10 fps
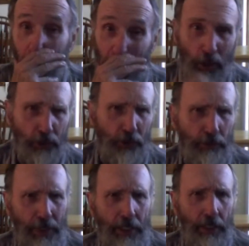Culture
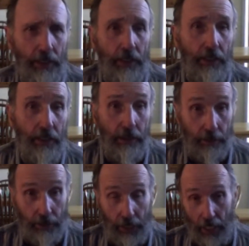being the
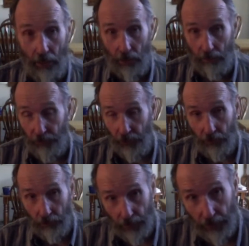care of
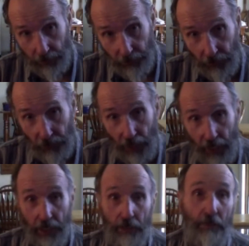children, and
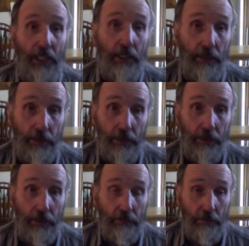society being
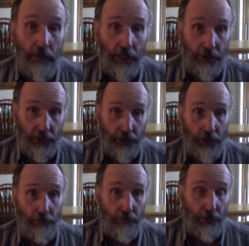the
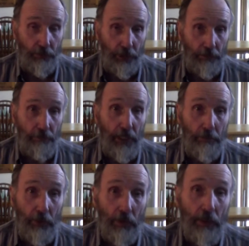relationship between
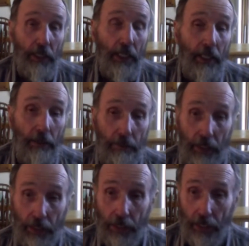people.
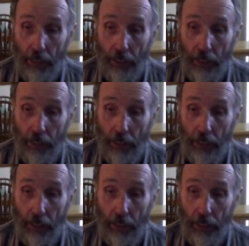But